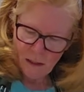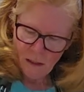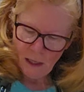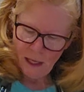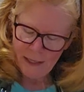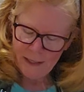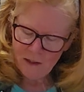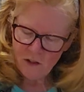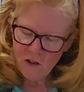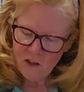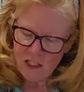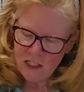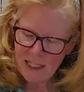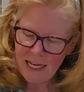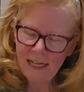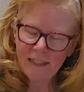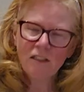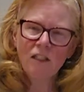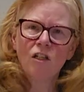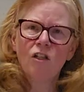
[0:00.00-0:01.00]
I think there's a
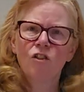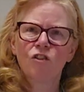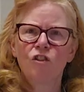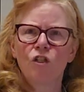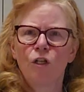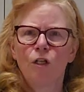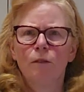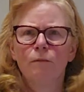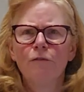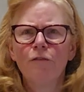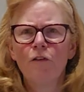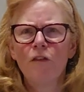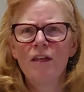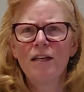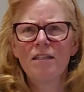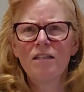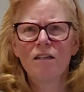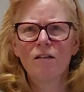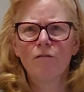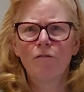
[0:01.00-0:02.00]
technical term for
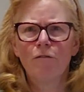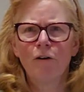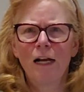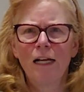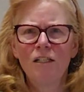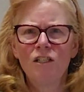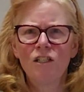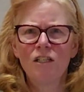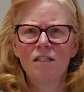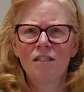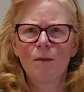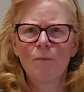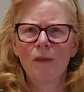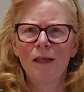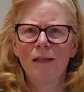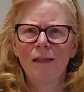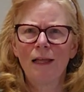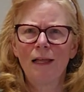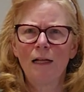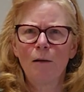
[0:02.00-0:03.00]
this in French. It's
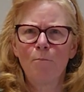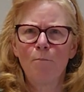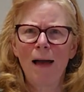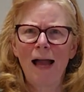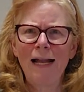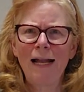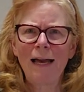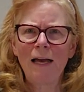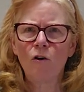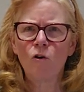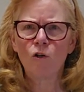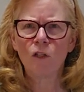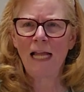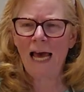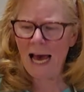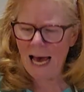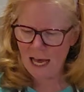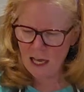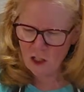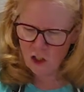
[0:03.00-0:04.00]
something like
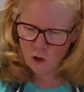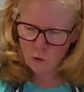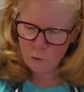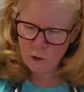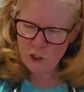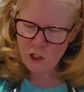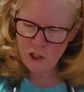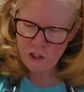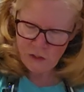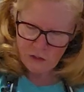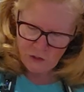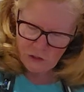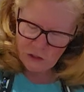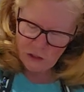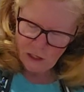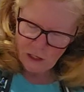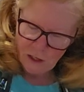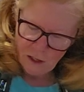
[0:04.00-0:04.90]
macaronnage, which is,